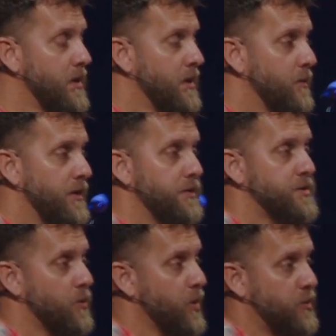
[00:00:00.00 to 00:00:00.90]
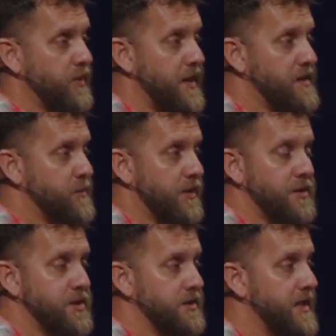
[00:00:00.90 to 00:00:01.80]
whether it's your workplace, whether
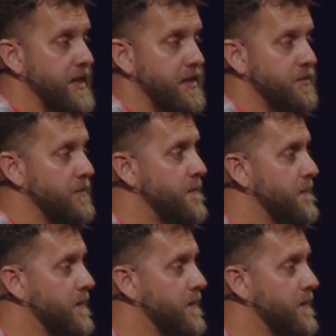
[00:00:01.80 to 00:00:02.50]
it's your team,